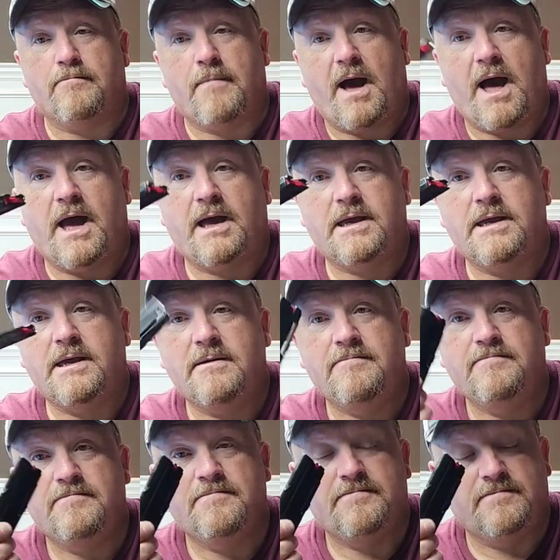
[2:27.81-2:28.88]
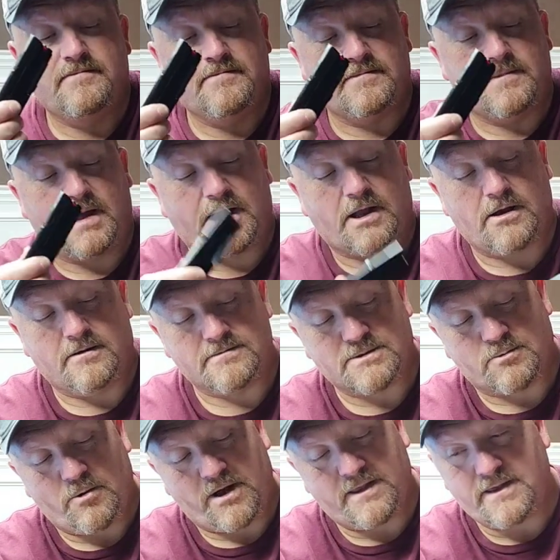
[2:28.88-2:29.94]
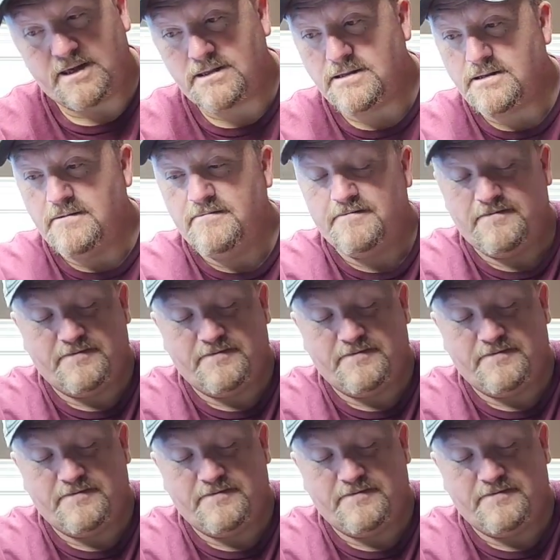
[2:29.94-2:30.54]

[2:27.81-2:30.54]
mag that comes with it.